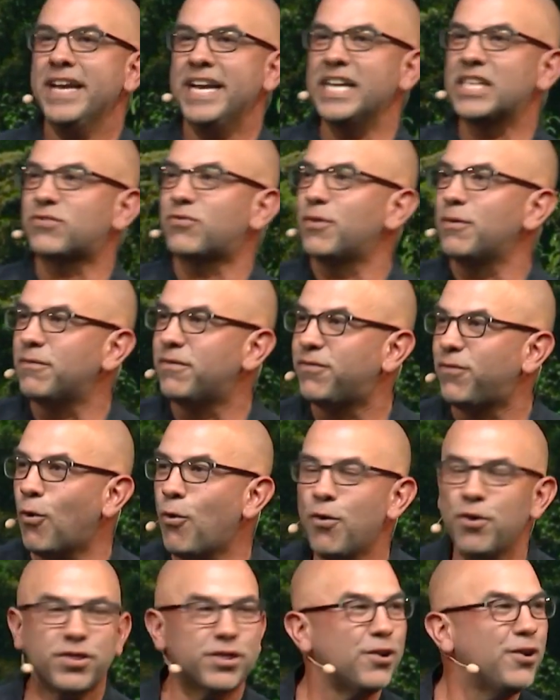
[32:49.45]
It's from
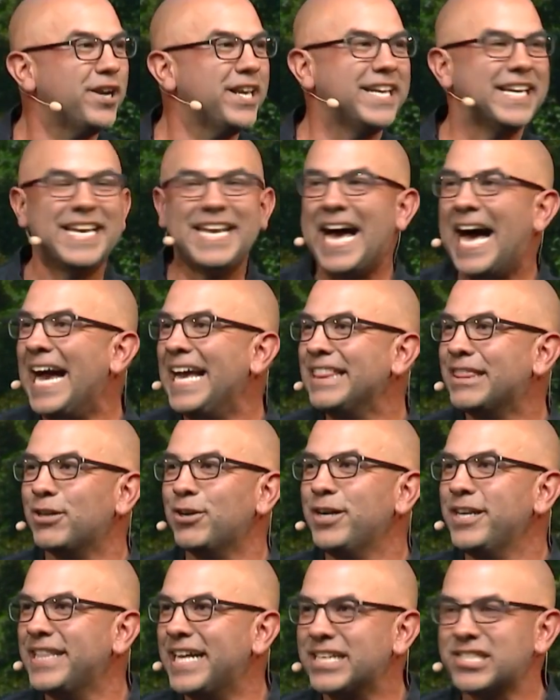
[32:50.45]
4:30 to 9:30.